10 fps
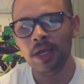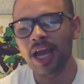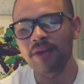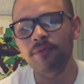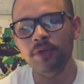
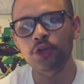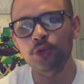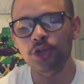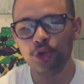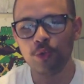and
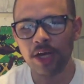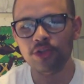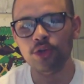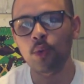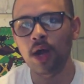featuring
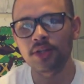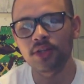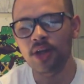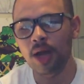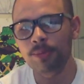director
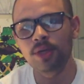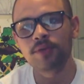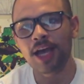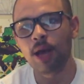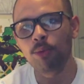Watanabe of
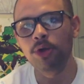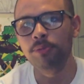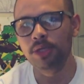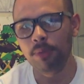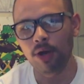Cowboy
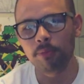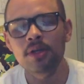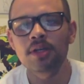Bebop.